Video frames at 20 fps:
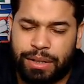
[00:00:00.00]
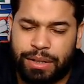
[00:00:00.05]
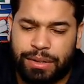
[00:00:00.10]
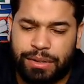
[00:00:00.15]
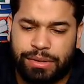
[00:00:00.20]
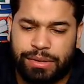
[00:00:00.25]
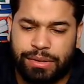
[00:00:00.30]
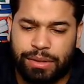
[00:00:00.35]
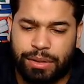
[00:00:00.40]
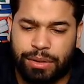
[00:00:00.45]

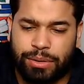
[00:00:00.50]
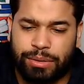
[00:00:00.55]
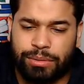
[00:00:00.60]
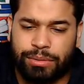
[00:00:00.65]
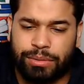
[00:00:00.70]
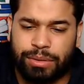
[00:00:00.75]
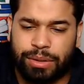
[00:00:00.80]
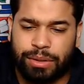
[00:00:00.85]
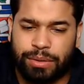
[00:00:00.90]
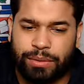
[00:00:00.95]
So
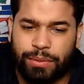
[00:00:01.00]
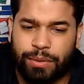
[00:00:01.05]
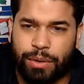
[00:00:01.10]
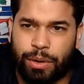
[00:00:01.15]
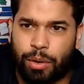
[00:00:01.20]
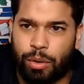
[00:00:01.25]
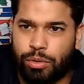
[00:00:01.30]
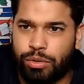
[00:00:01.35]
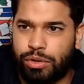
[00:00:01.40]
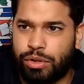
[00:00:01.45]
for
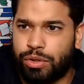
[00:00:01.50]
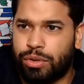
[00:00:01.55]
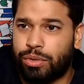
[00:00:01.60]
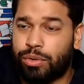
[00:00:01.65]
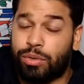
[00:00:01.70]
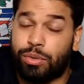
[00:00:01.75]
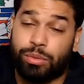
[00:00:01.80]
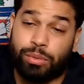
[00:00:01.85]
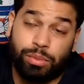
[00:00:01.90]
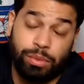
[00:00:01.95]
those of you
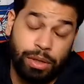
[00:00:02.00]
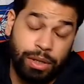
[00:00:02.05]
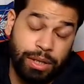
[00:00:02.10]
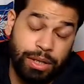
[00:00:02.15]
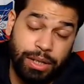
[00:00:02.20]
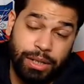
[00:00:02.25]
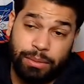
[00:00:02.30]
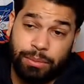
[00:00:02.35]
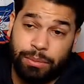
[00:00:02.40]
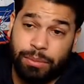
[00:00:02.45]
who want
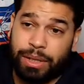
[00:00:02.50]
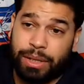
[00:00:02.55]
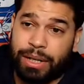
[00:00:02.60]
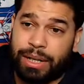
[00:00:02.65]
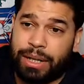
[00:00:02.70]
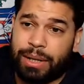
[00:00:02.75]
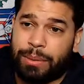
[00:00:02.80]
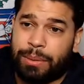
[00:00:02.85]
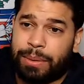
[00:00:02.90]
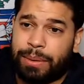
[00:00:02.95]
to
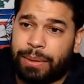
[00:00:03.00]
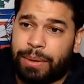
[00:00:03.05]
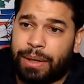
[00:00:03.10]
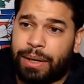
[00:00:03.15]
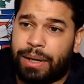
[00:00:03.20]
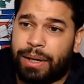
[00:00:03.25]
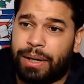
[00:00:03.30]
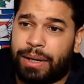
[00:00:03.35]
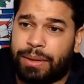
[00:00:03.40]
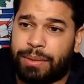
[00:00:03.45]
hear
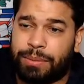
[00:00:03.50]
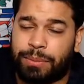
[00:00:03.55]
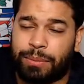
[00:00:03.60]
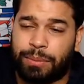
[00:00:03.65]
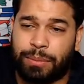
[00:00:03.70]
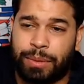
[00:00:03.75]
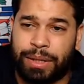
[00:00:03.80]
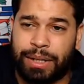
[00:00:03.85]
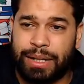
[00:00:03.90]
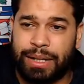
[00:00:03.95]

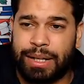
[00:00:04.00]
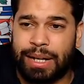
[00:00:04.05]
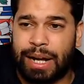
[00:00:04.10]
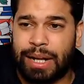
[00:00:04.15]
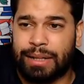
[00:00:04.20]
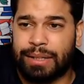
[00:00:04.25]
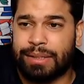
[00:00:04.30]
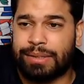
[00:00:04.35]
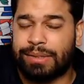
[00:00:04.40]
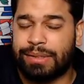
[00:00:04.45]
what he
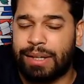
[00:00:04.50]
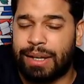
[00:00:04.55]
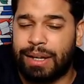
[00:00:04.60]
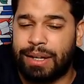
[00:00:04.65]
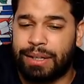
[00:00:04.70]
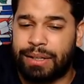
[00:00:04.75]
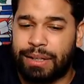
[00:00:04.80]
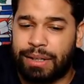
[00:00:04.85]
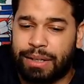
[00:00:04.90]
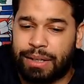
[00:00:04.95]
got to say,